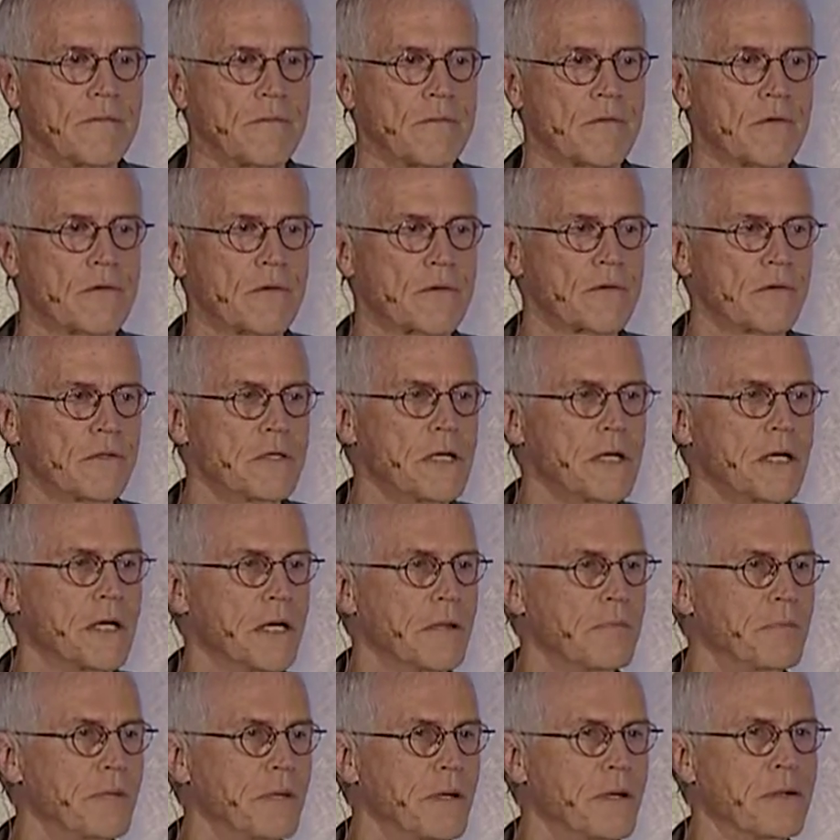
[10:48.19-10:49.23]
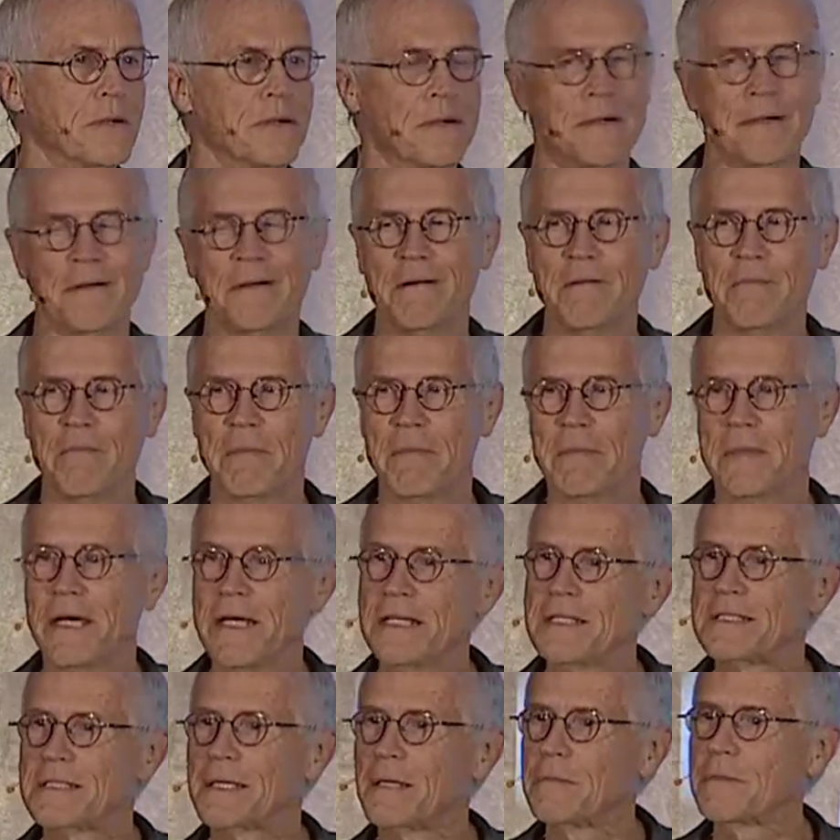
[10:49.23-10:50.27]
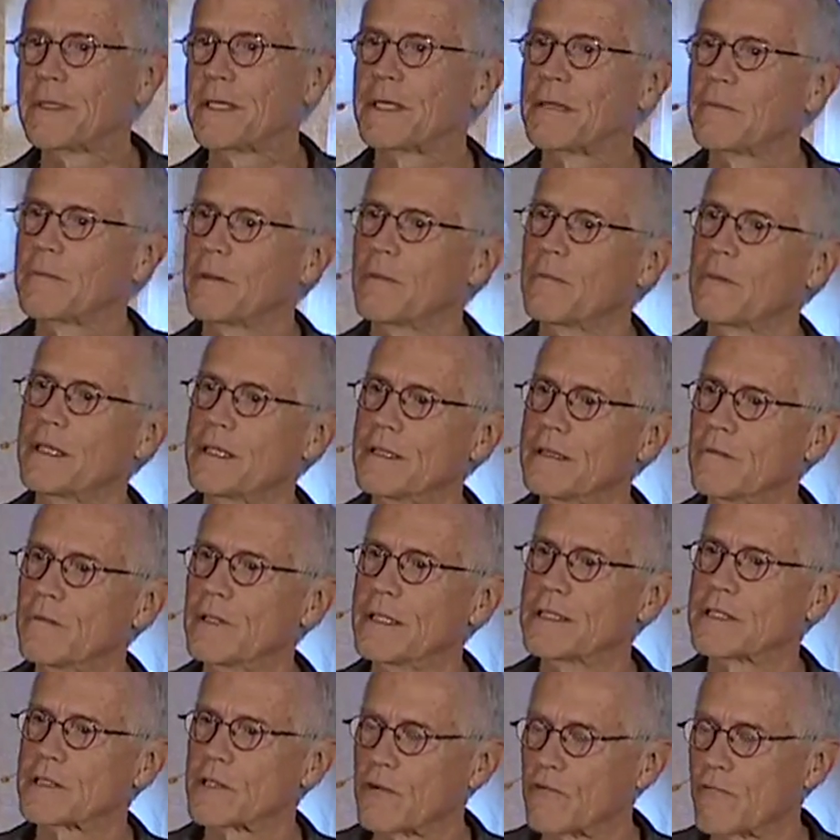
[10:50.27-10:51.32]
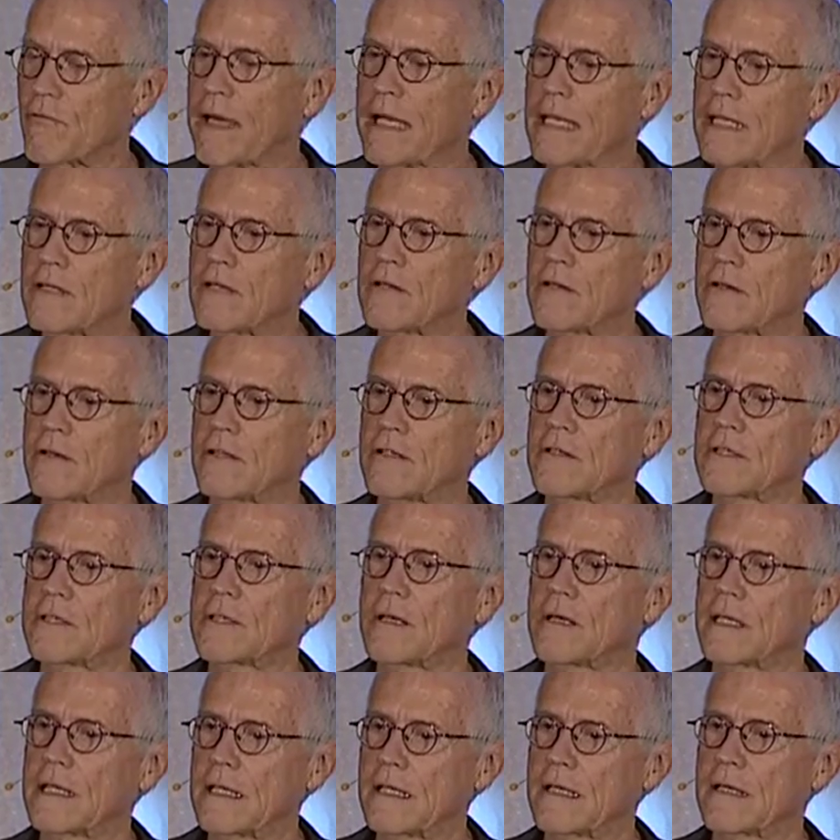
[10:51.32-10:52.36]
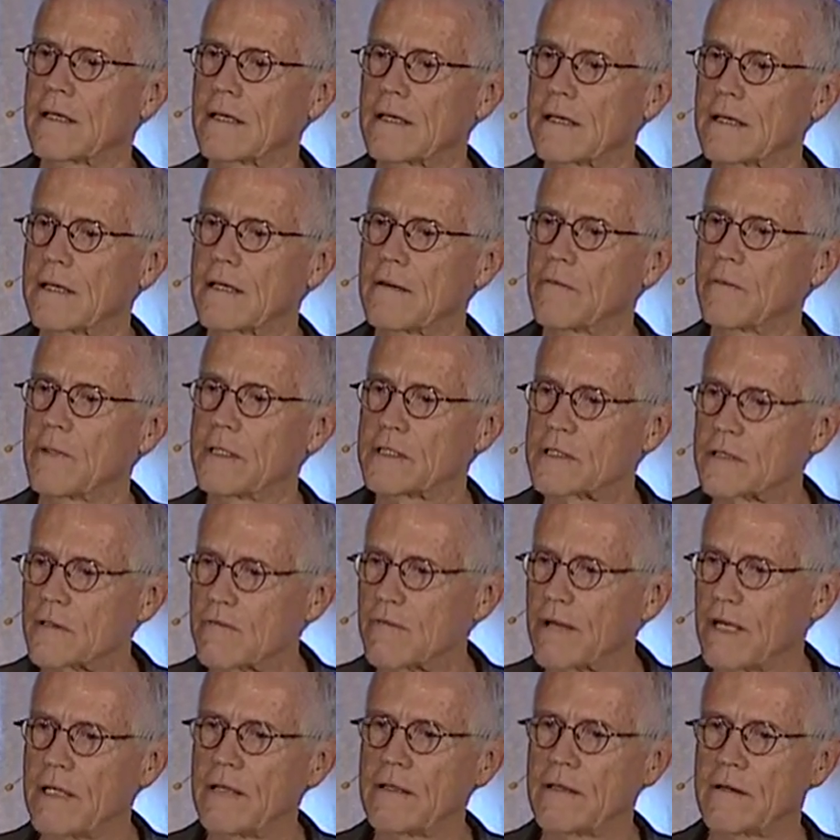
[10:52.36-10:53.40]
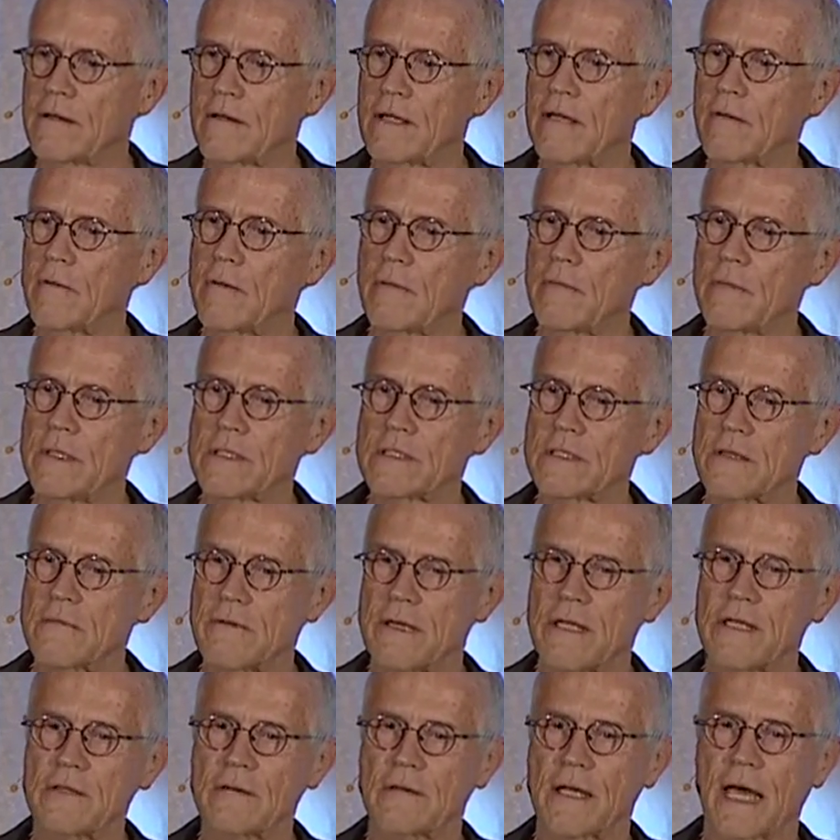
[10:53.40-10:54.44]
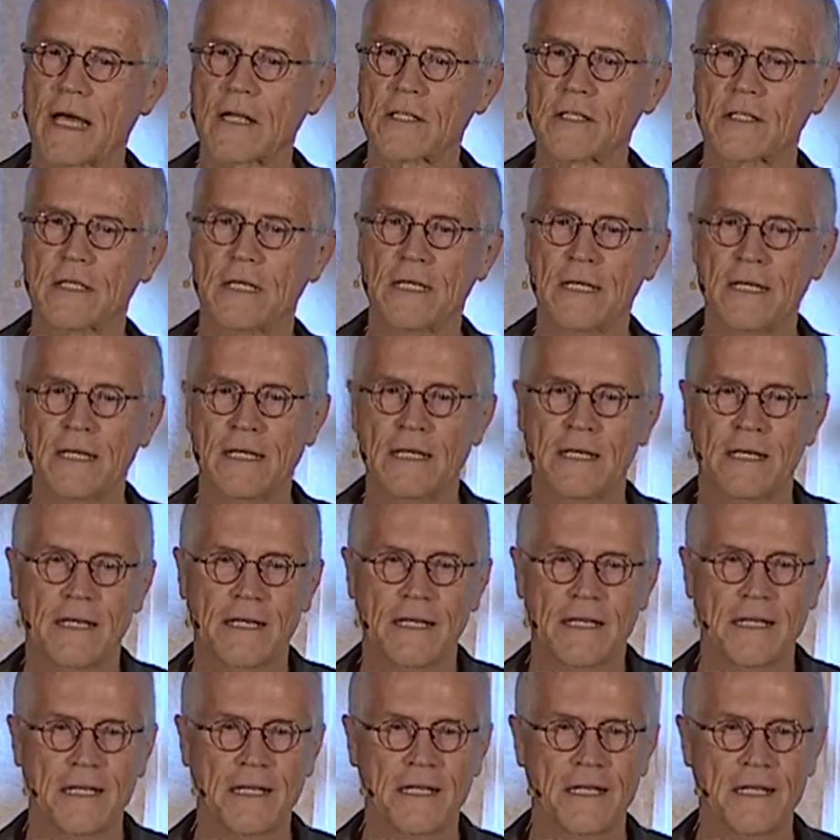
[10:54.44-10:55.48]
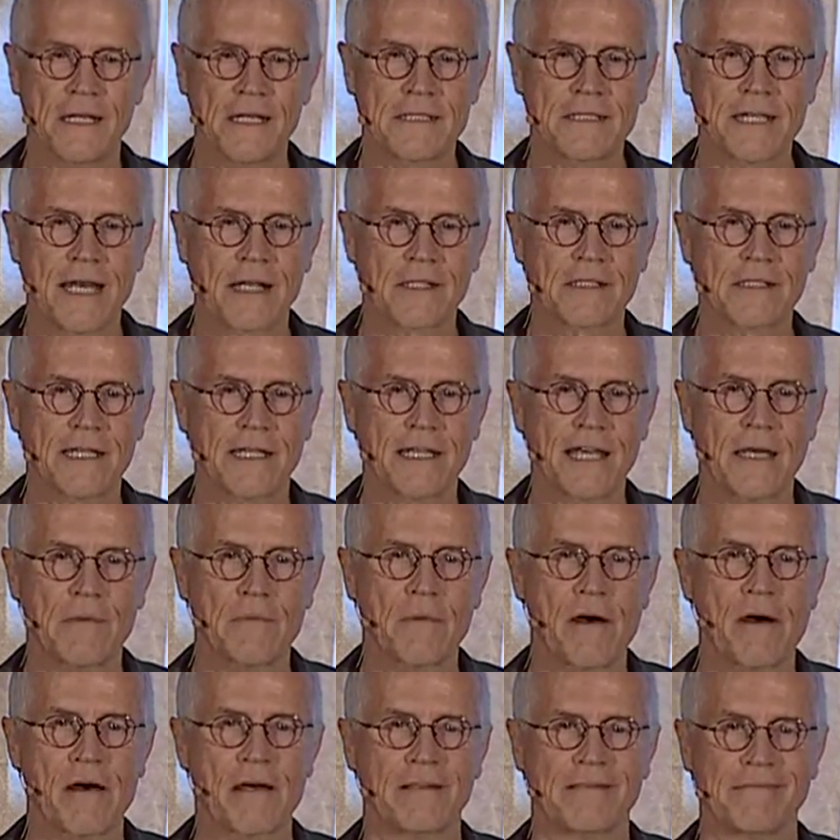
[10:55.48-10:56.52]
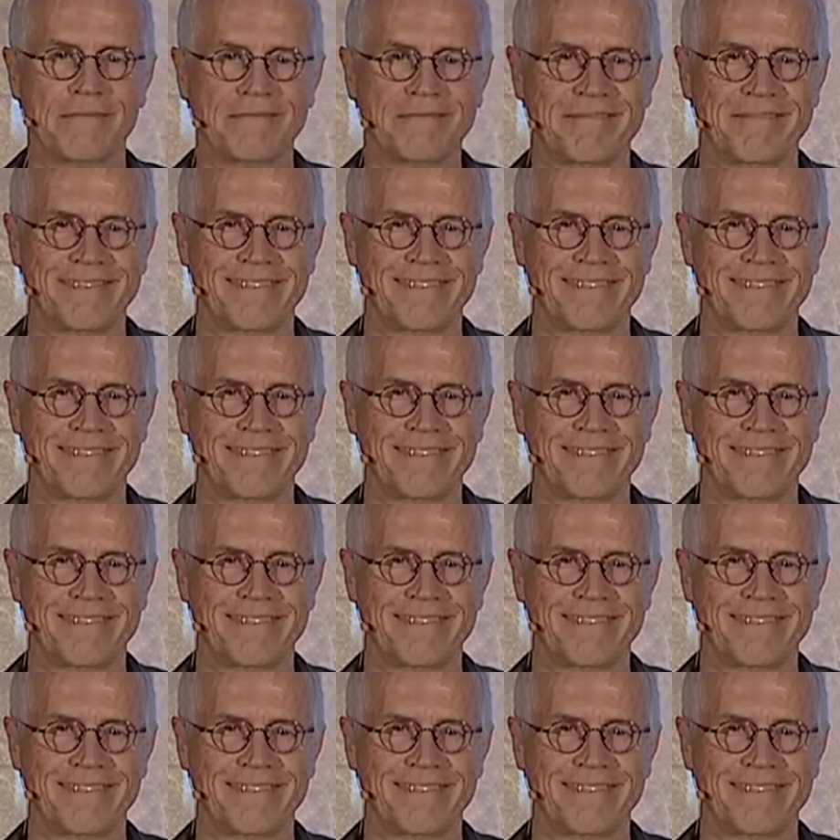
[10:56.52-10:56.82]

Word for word: screwed up or done something, but we, we surrender. There's, we surrender. And when we surrender, actually, it, it's actually game on.